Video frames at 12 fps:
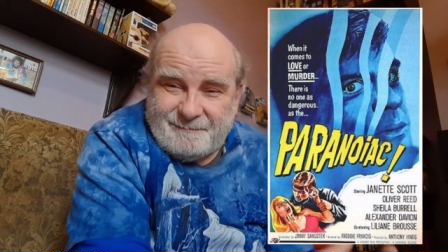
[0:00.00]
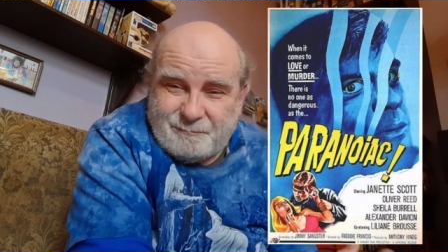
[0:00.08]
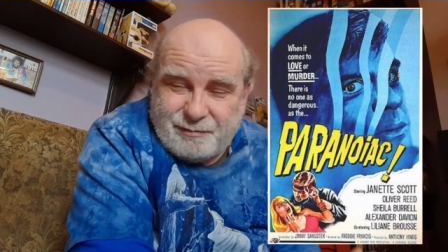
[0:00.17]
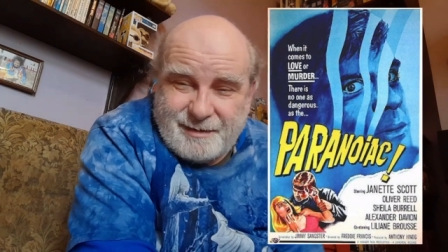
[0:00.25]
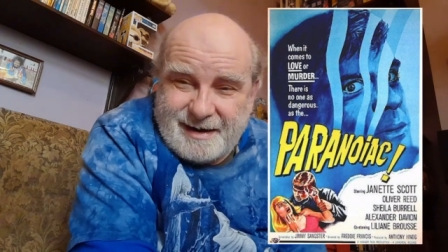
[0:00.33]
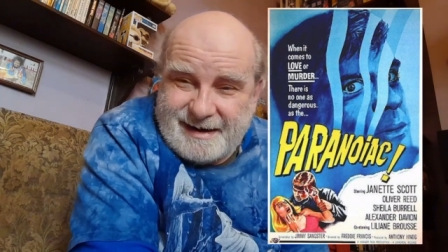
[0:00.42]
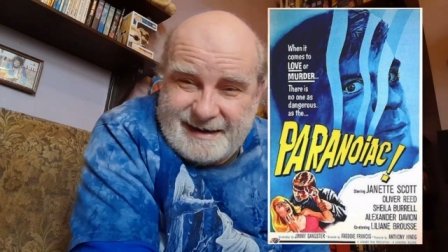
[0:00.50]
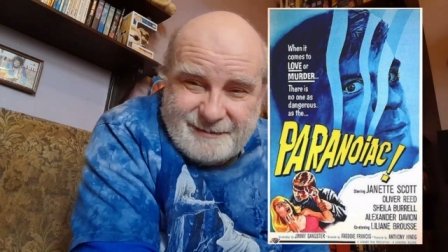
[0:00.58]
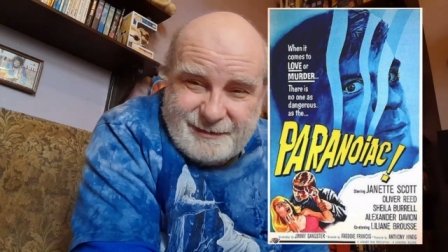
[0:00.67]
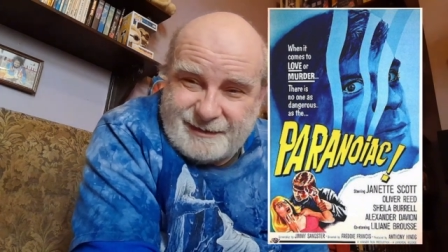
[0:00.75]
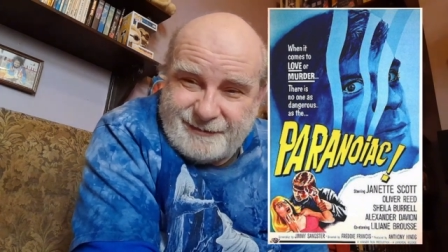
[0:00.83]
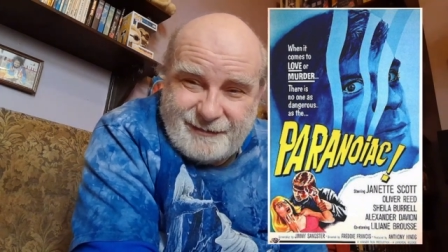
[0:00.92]
Bray
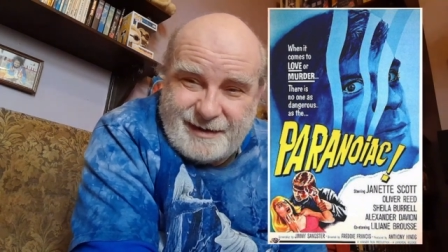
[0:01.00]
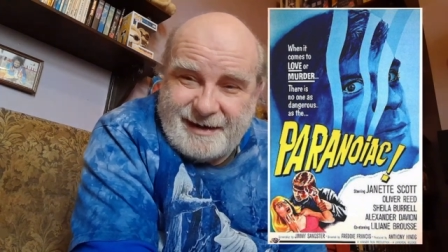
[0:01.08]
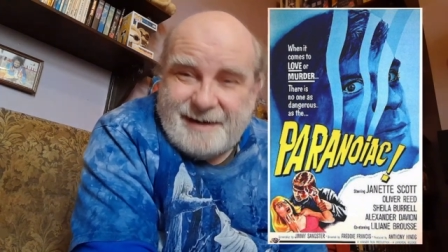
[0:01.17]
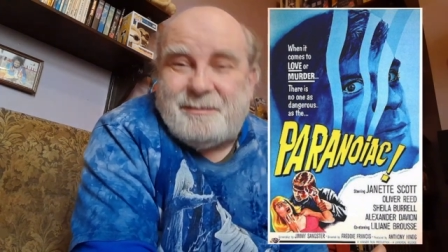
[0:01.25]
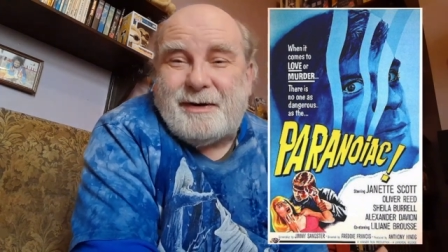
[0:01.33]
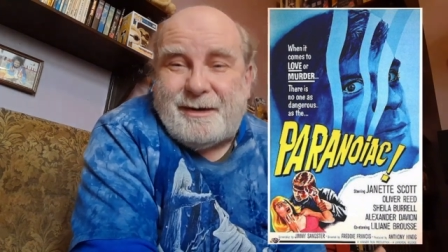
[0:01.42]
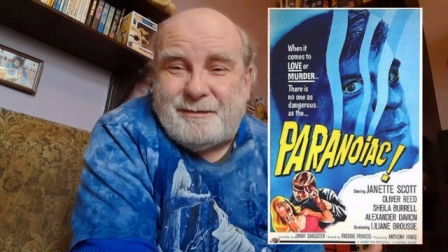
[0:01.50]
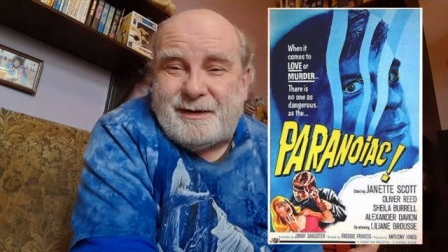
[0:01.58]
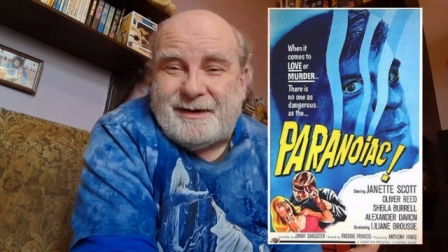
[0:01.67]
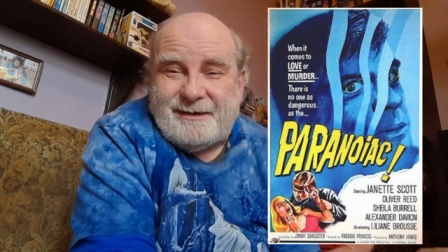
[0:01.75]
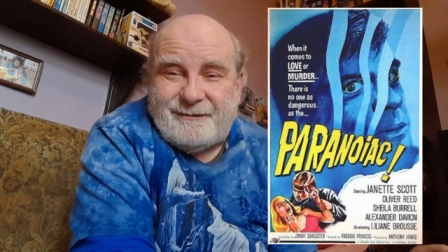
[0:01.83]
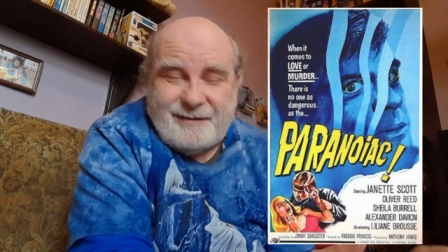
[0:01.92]
was a very
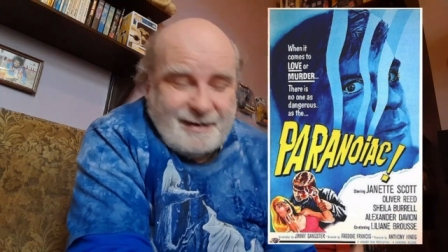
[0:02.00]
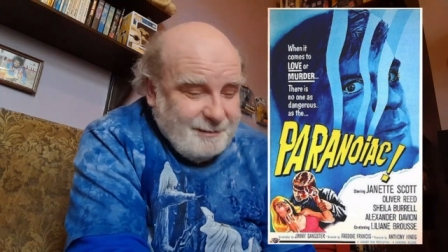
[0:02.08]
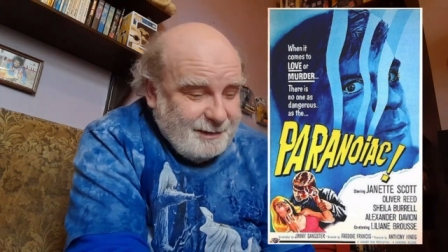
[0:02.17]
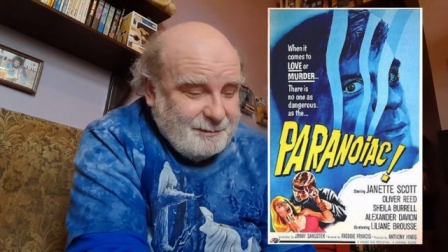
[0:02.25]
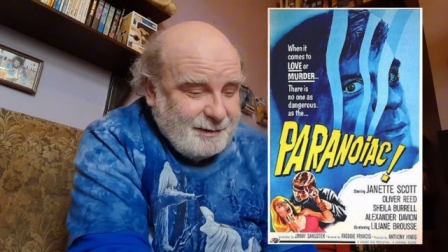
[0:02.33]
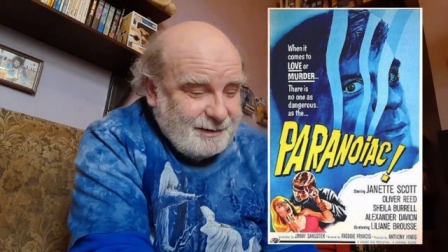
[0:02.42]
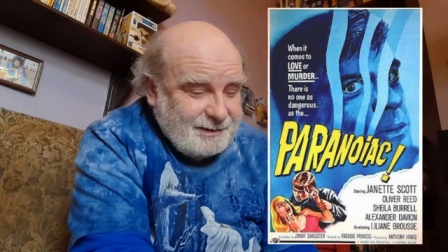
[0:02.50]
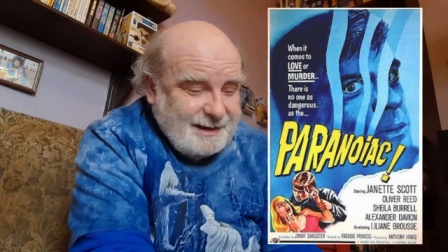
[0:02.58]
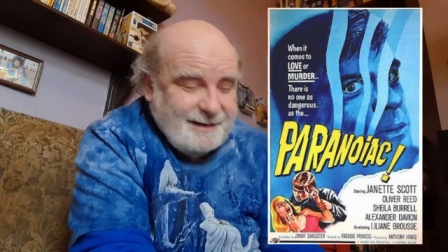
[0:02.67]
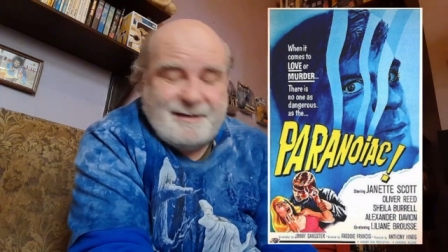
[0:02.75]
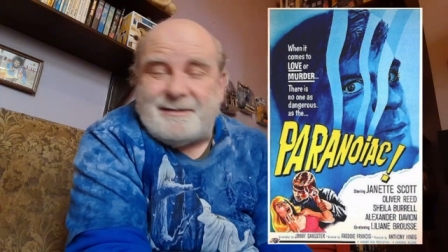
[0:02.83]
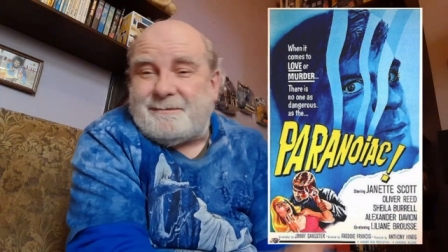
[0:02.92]
popular family because
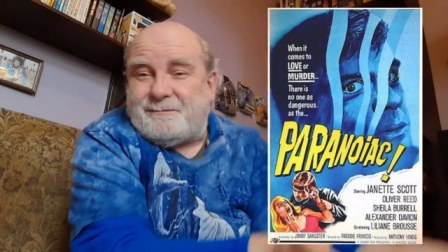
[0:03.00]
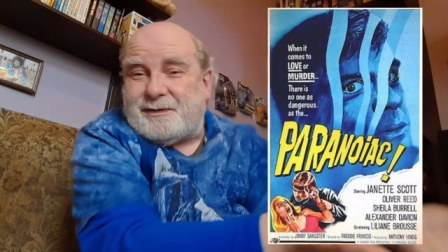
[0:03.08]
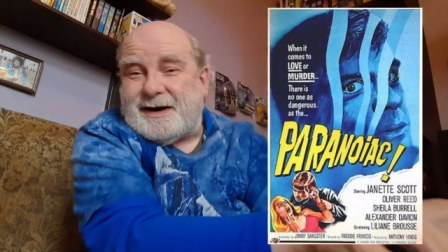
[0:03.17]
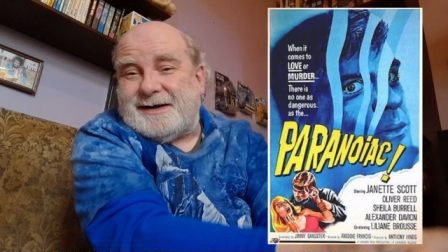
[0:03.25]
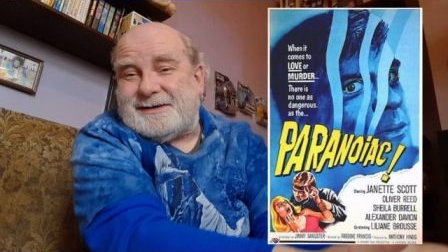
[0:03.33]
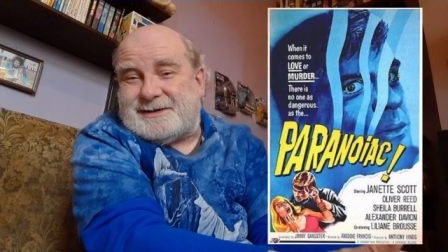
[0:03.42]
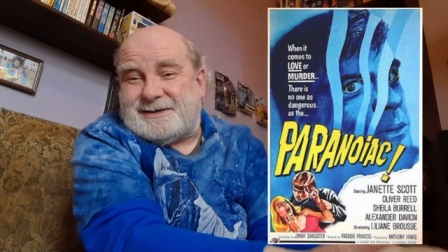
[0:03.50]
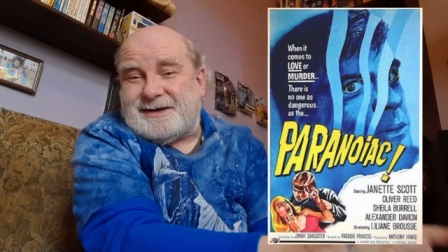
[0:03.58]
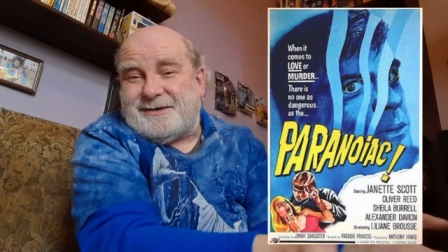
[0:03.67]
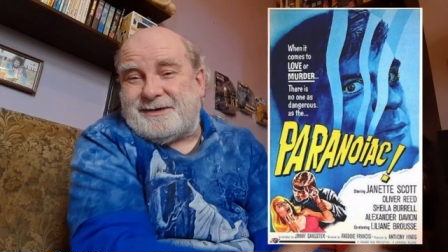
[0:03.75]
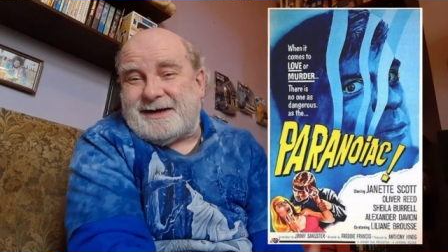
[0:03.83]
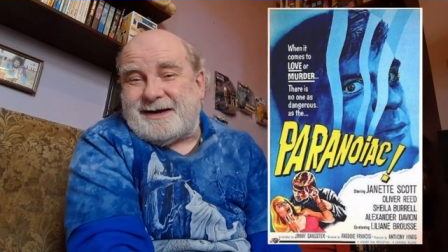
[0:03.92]
they're at the Bray
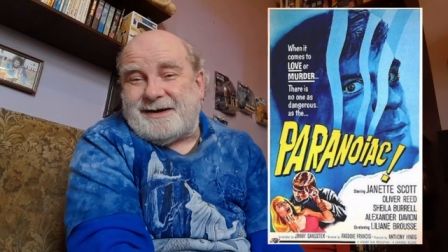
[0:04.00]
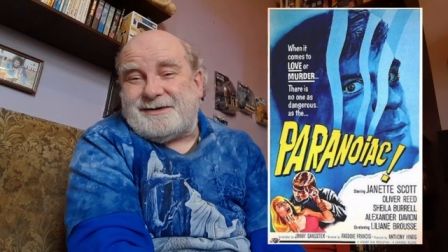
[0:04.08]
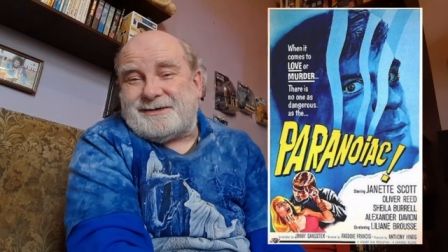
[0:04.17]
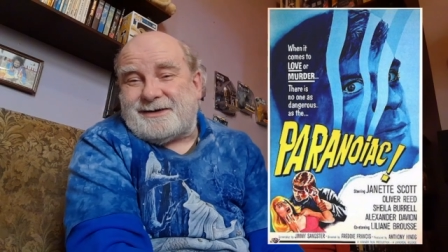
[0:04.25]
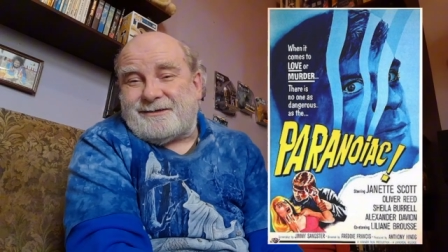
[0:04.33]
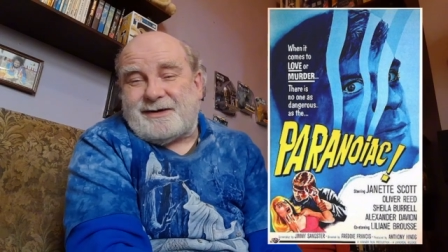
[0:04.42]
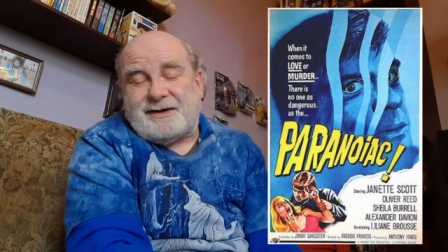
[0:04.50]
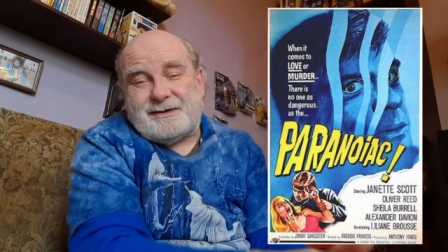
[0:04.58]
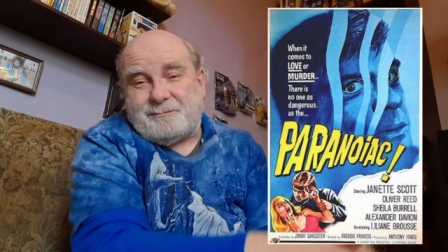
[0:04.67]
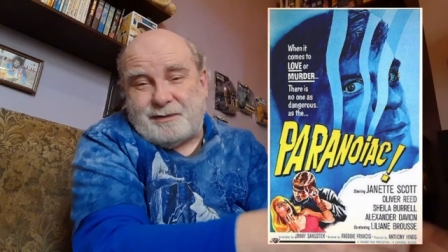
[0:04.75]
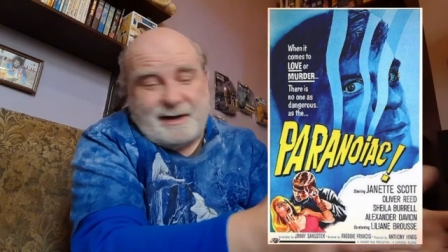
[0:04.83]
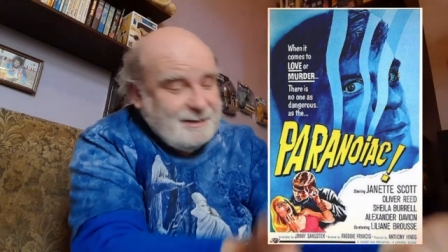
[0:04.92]
Studios, of course,
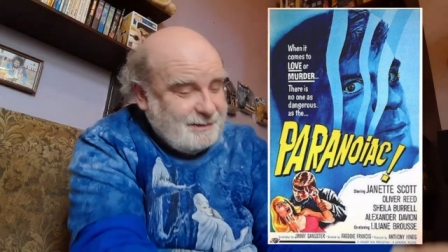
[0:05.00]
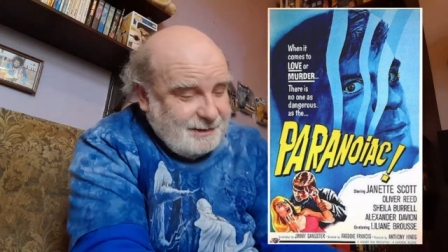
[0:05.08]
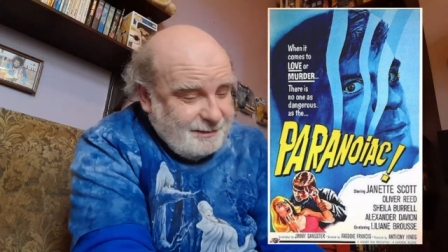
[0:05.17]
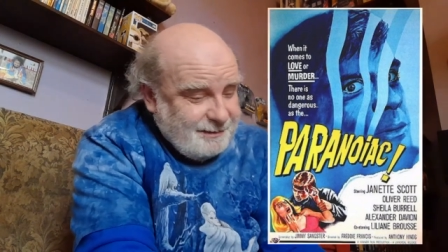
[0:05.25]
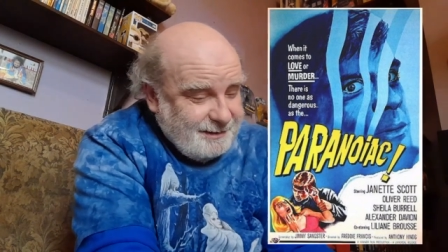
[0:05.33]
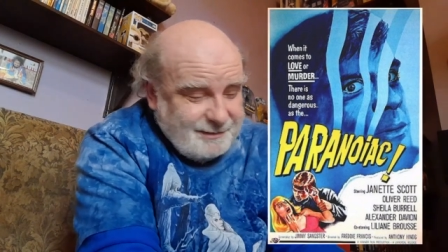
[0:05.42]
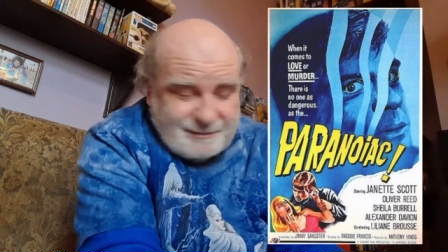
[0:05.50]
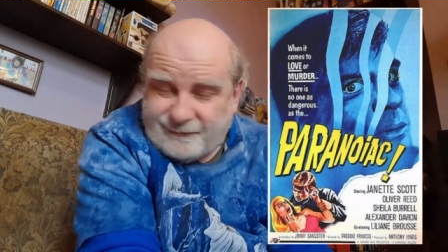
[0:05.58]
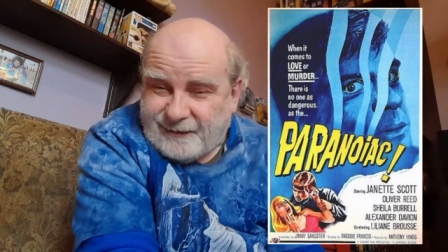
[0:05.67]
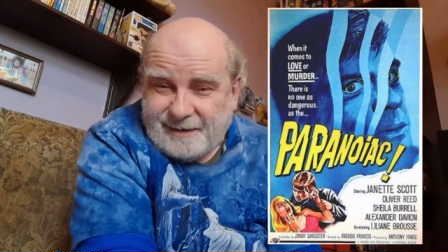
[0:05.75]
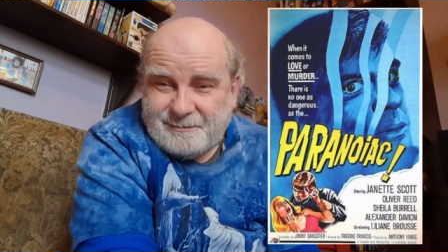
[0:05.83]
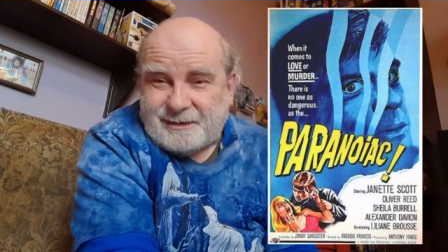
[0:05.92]
and Bray Studios
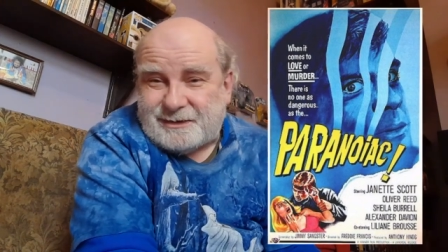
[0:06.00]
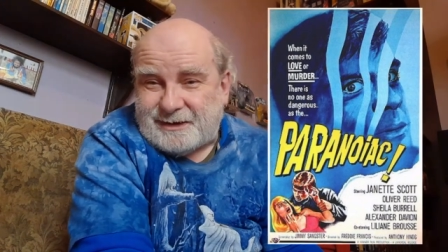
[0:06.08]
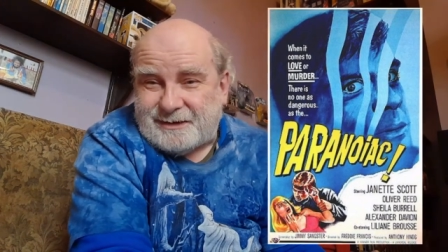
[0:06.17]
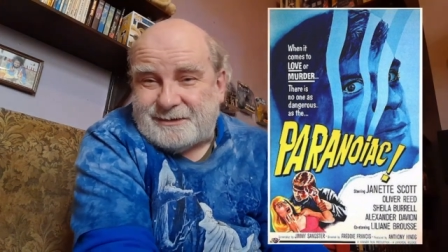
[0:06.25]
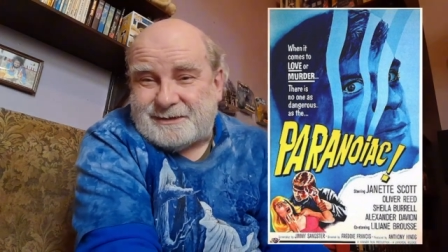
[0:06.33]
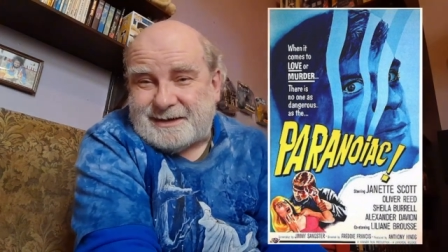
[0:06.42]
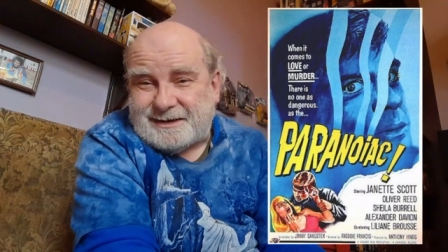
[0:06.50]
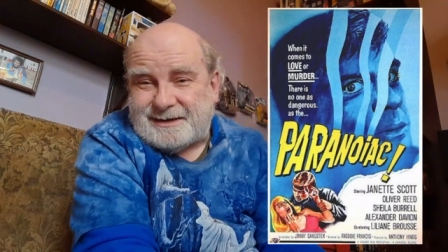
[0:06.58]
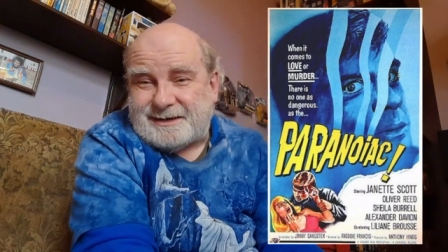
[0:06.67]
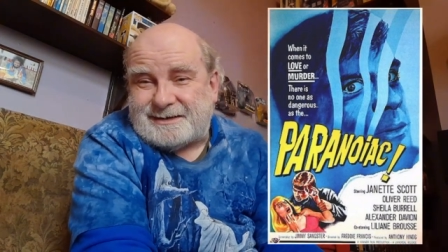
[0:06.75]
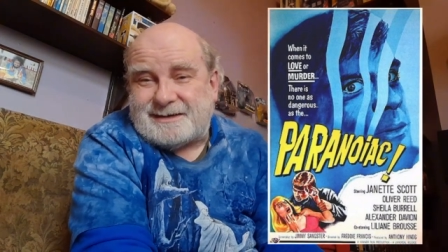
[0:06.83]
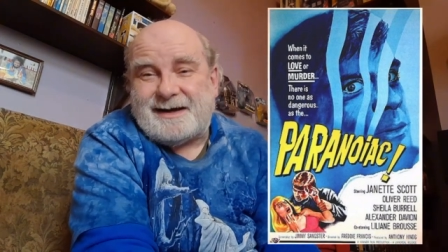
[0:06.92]
very much used at
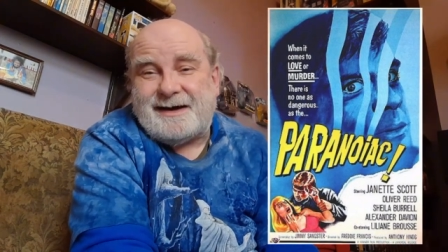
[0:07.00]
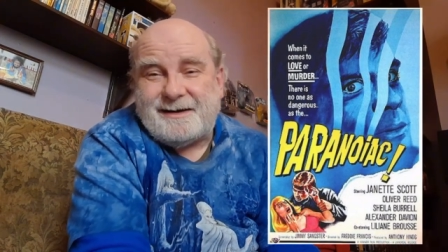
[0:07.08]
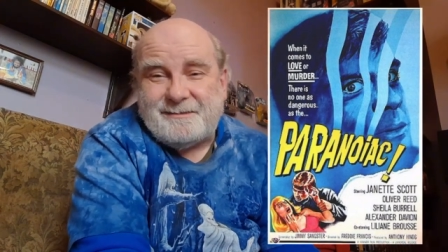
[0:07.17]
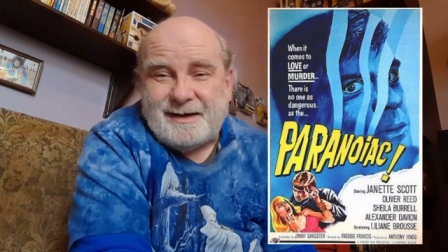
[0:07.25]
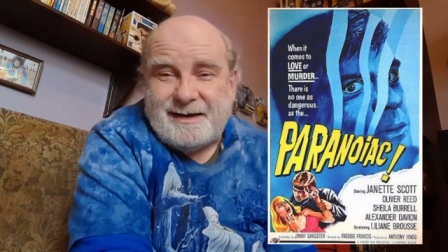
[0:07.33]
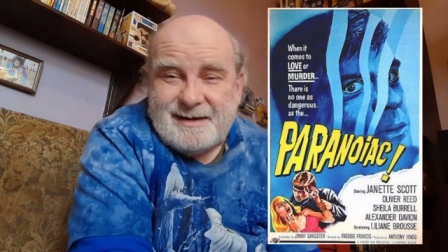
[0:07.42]
this time.